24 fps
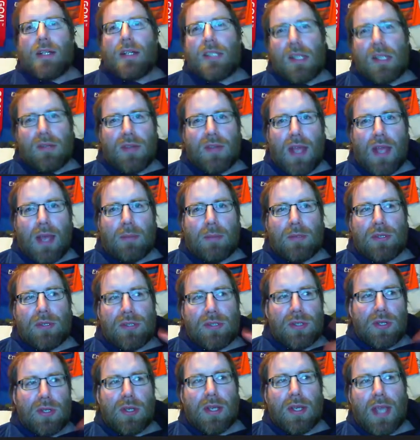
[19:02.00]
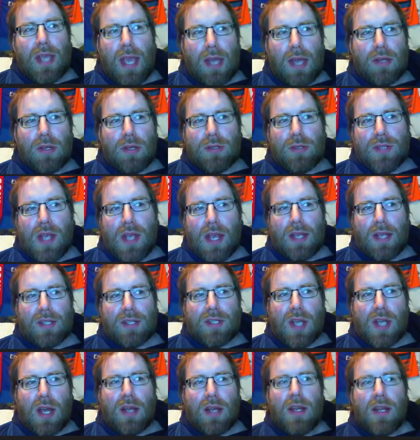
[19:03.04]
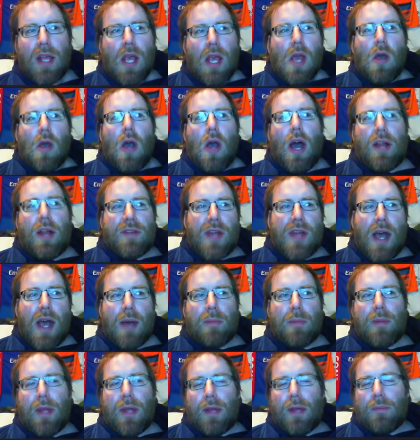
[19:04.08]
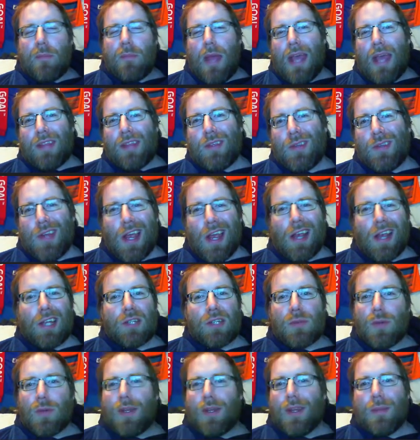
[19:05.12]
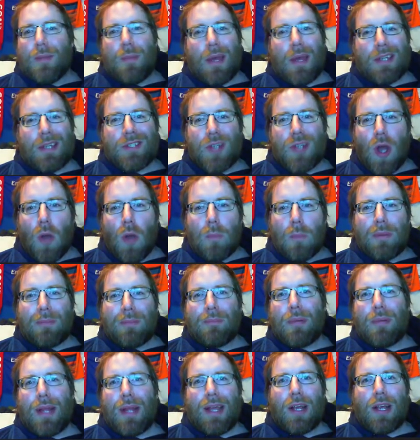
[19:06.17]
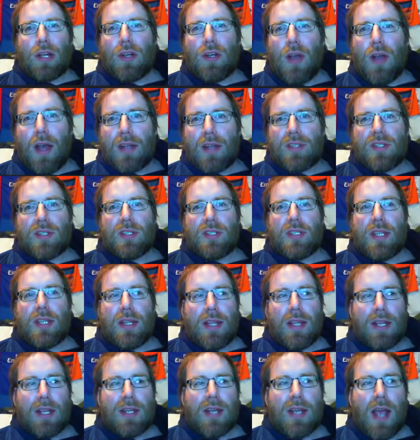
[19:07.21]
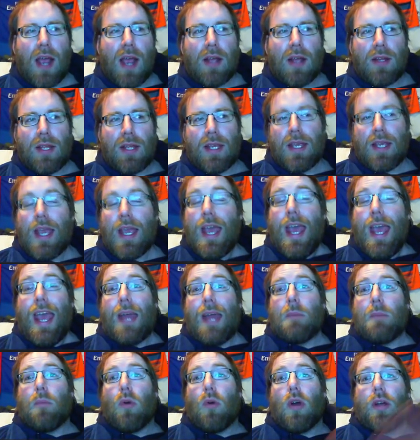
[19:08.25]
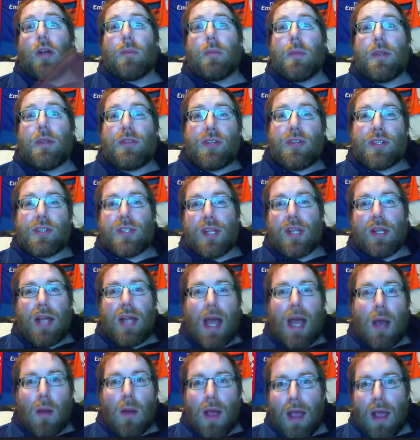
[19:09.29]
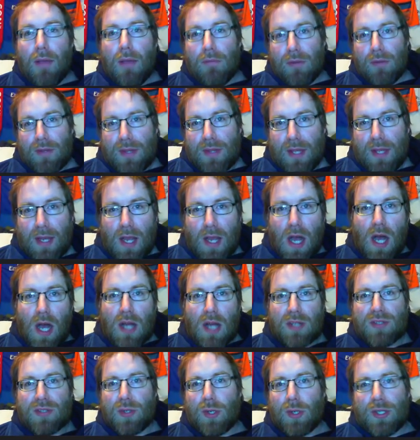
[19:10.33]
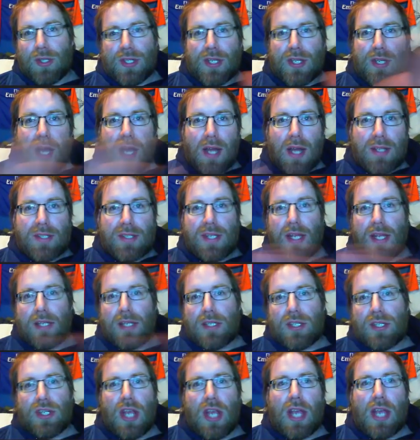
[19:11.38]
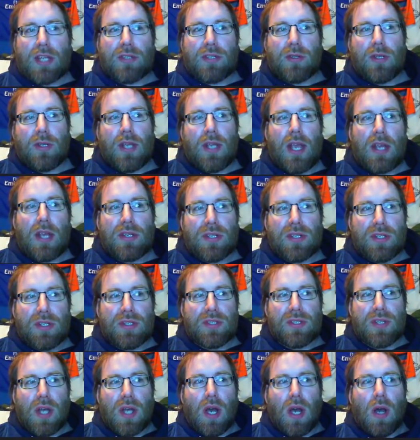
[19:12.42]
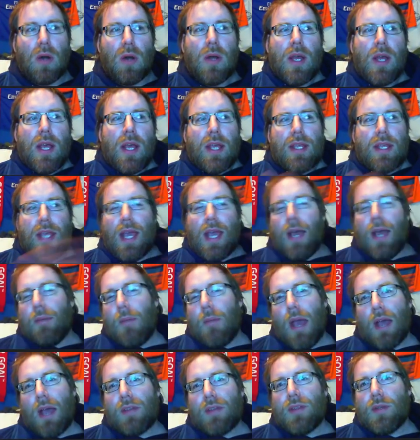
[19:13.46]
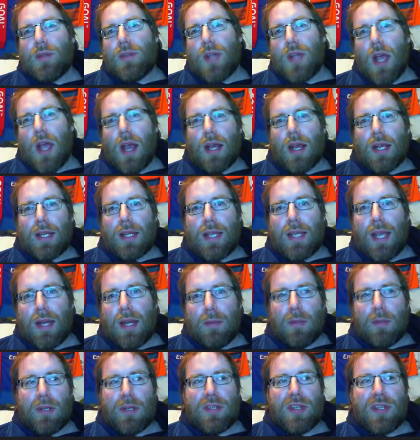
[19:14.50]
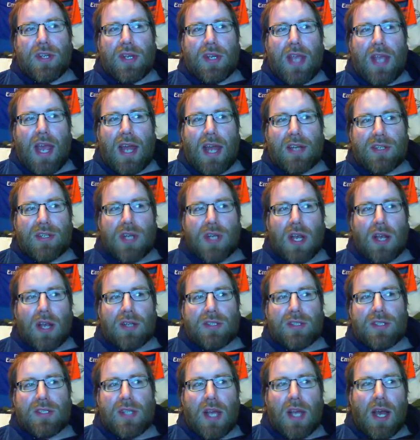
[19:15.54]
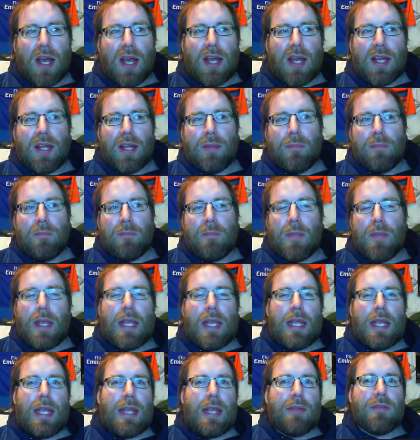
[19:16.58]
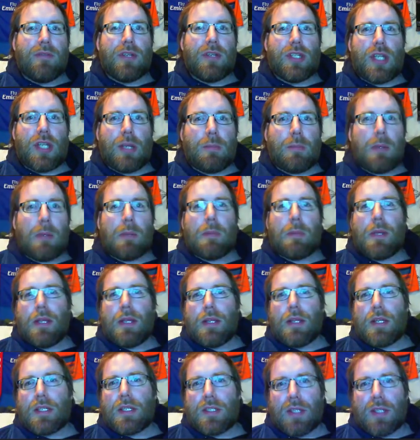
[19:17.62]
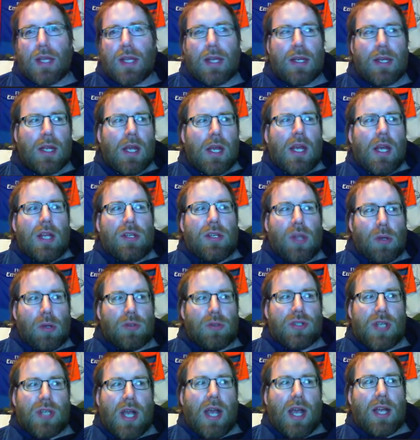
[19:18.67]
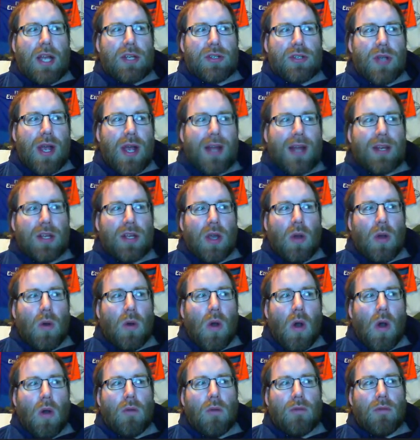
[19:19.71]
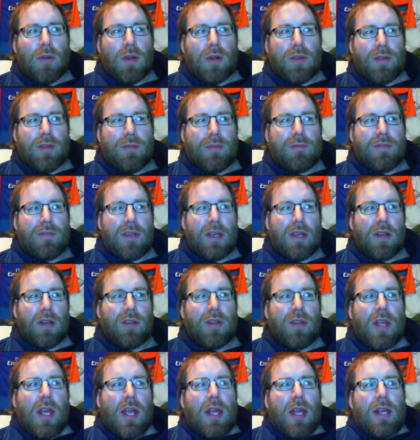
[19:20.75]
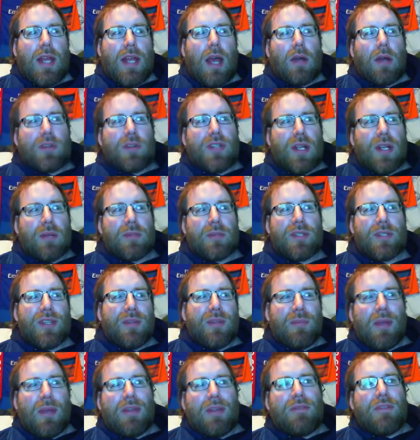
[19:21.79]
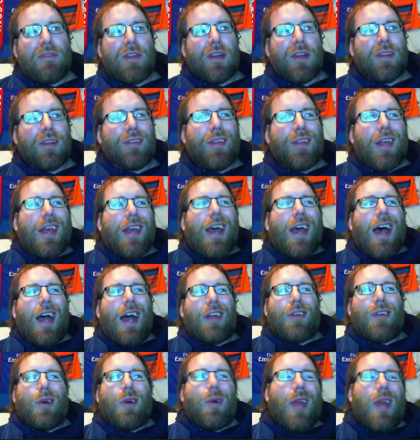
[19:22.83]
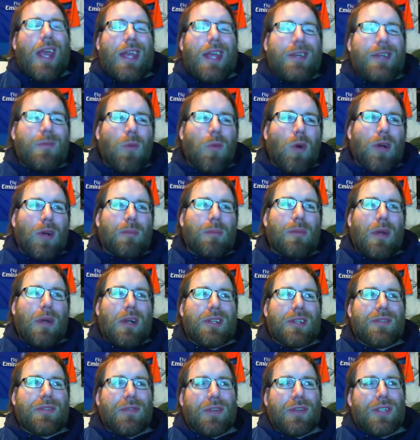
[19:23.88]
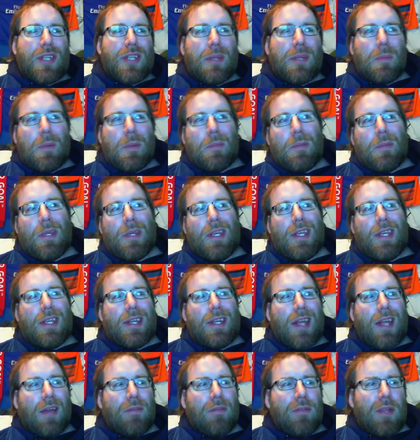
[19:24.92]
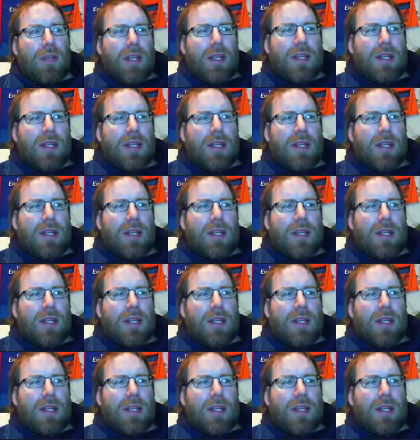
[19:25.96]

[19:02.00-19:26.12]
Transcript: Southampton, so you can use Angus Gunn. On top of that, Matthew Target's one of the best open player crossers in the entire league, and Bournemouth just allow everything, all sorts of nonsense chance creation. So yeah, Matthew Target, get him into your cash cards, uh, even G P P this slate. Don't shy in trying to go over the field. Now, in terms of the midfield, I don't hate Ward-Prowse for G P P. He definitely